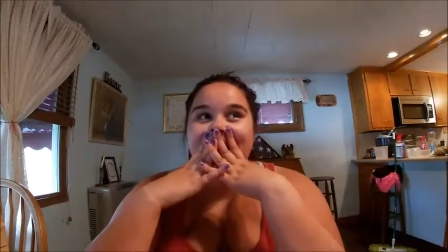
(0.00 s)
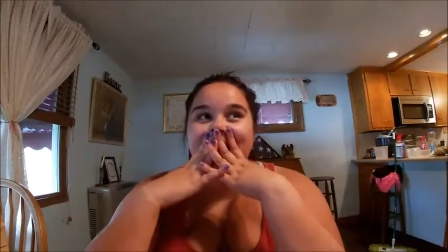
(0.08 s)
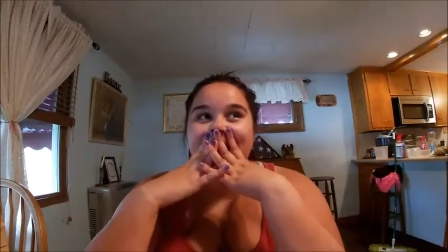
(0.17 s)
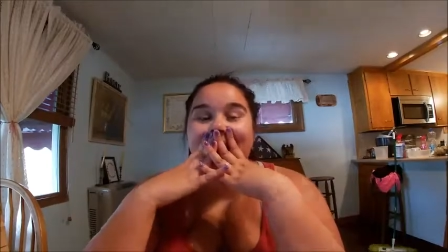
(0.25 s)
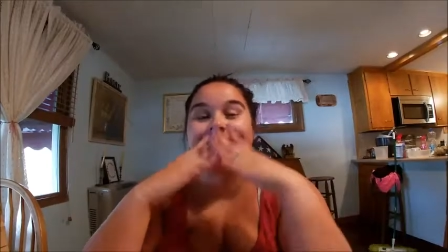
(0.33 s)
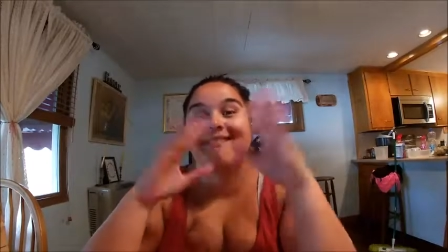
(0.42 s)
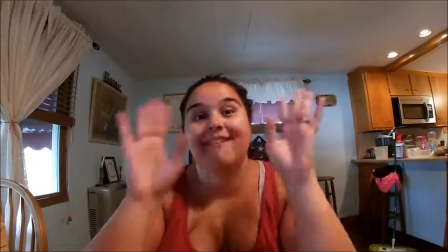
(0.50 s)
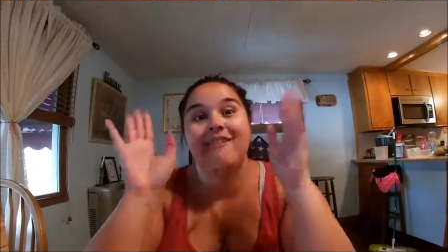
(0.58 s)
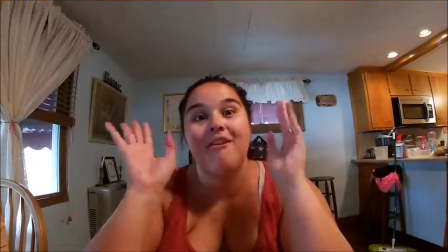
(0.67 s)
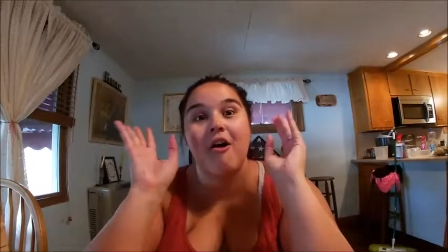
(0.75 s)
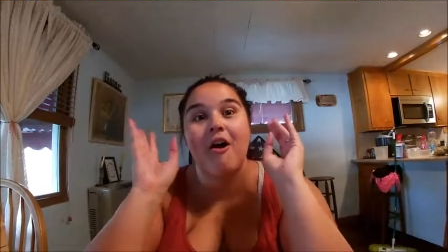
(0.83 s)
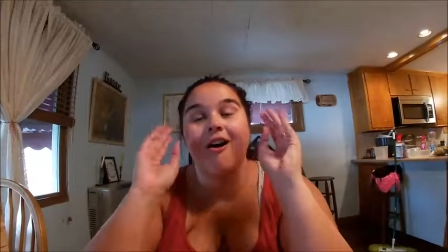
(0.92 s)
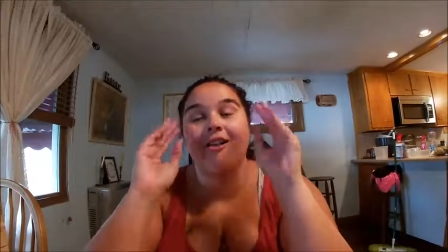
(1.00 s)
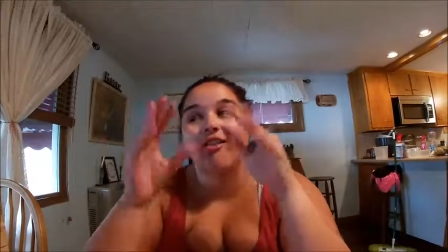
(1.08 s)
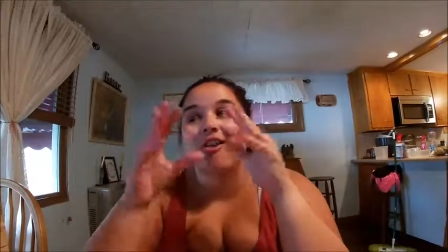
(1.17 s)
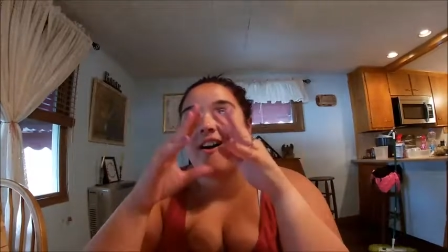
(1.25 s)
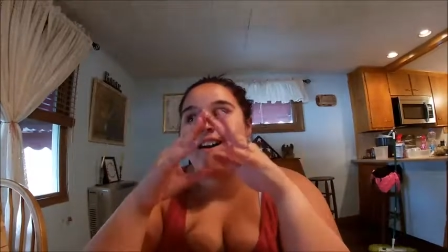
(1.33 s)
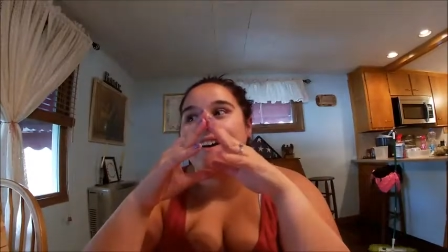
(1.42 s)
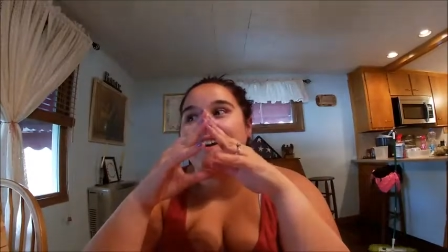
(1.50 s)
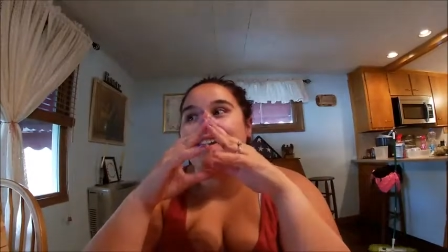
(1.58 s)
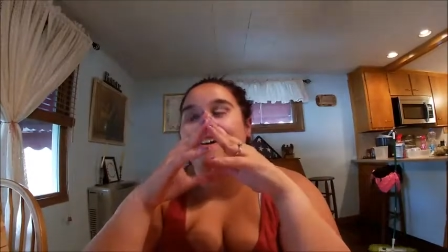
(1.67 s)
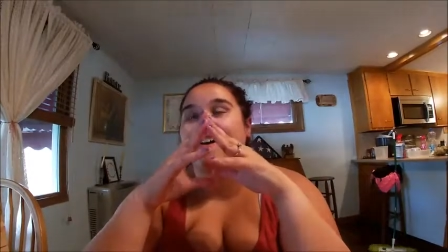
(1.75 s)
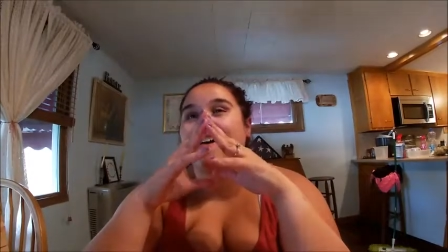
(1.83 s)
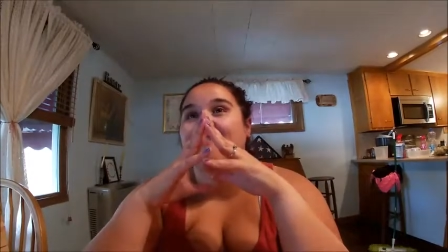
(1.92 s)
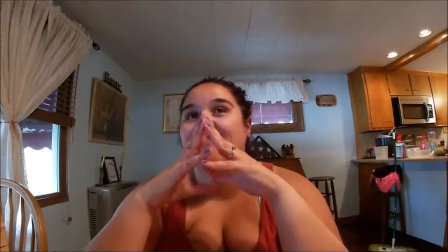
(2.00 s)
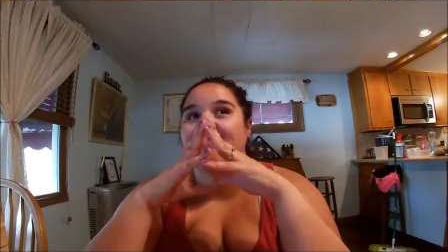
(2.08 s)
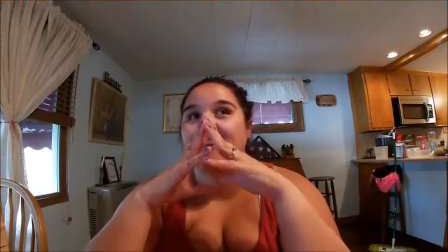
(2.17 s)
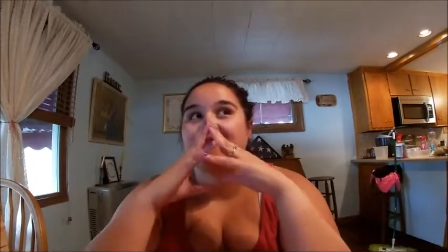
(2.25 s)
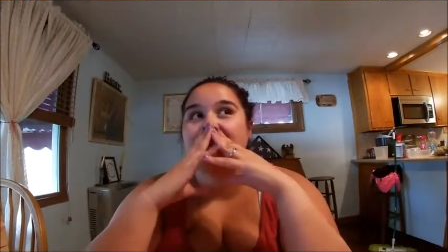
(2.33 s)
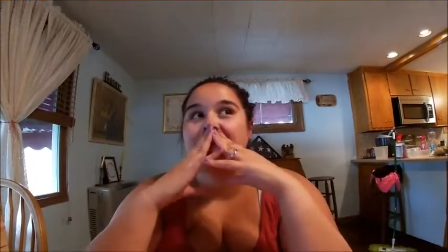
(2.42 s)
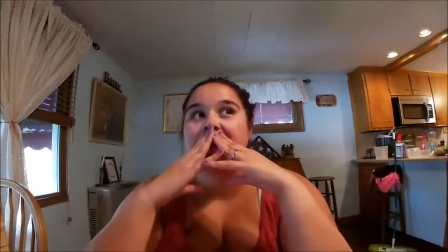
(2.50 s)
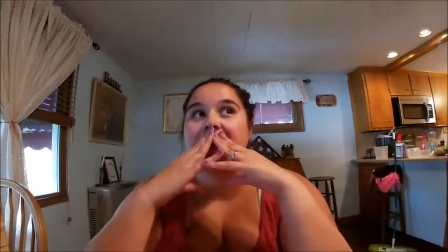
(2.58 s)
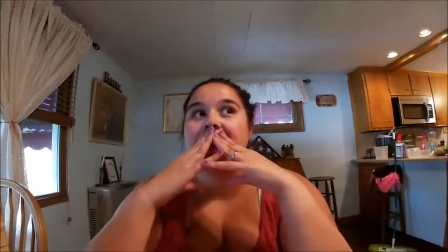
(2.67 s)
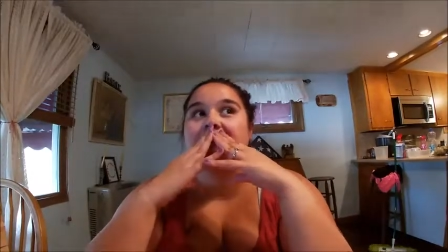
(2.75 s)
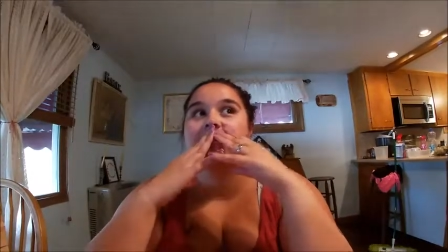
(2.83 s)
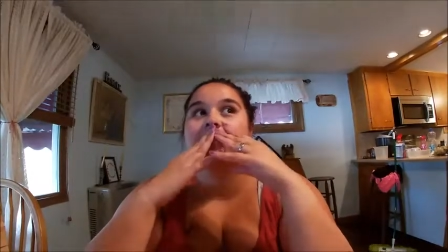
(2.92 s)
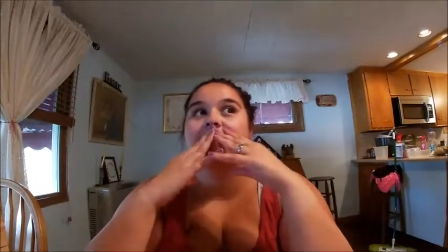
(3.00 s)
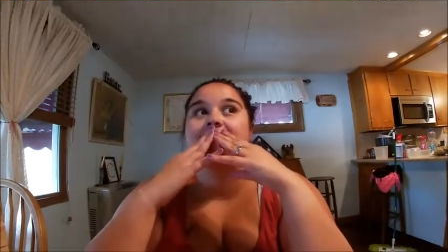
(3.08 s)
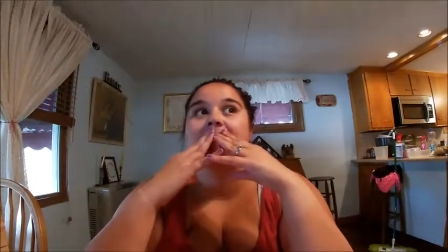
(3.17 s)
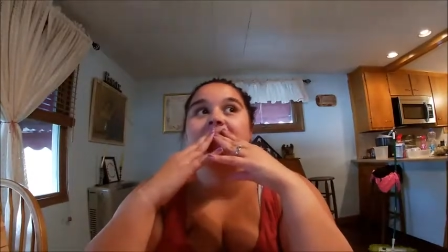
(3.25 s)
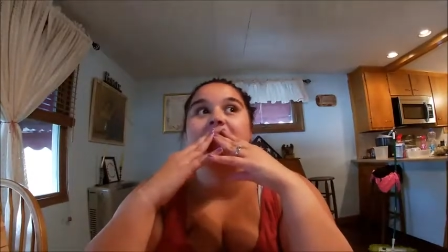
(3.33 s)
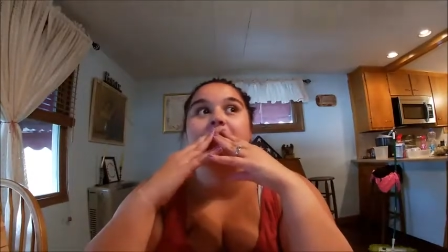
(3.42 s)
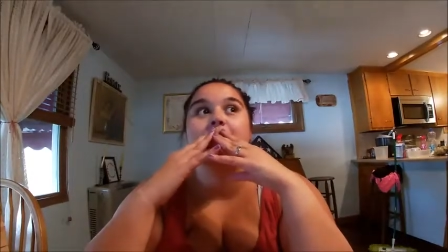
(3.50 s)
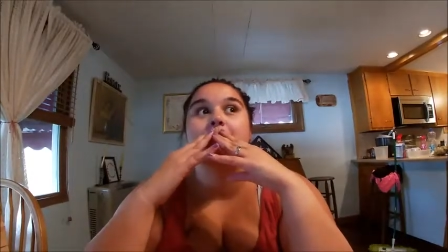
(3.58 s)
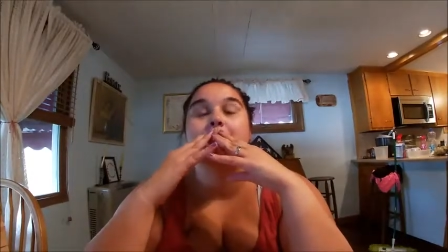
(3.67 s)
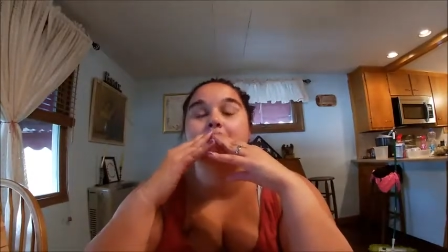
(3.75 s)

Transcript: that's like still a lot of stuff that we have to go through though.